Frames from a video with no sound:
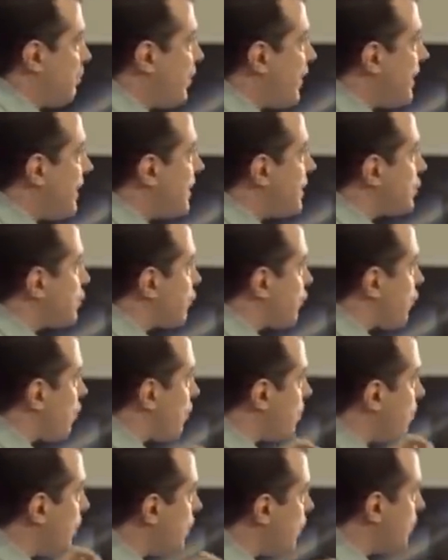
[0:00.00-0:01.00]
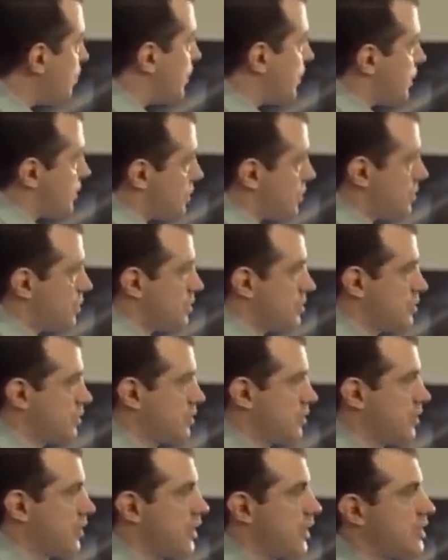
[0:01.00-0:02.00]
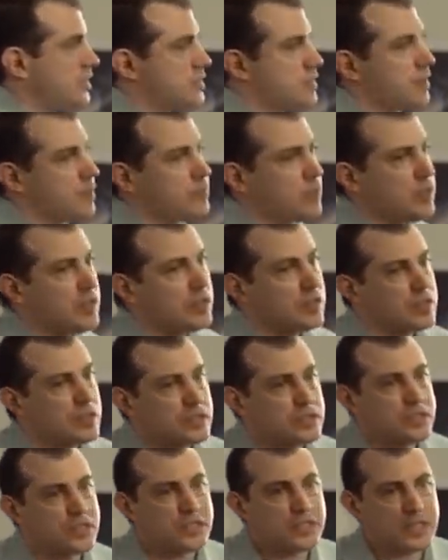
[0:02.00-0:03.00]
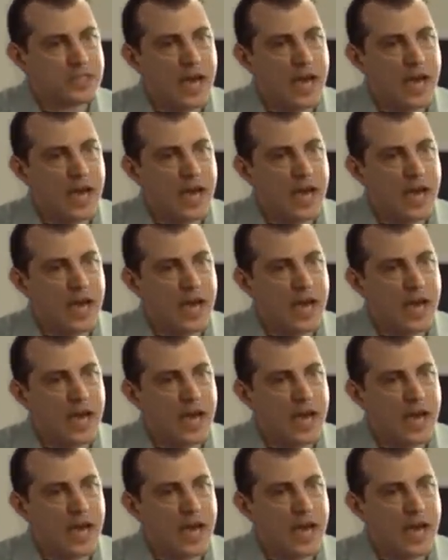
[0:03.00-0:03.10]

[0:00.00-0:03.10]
Fitness for purpose is something that is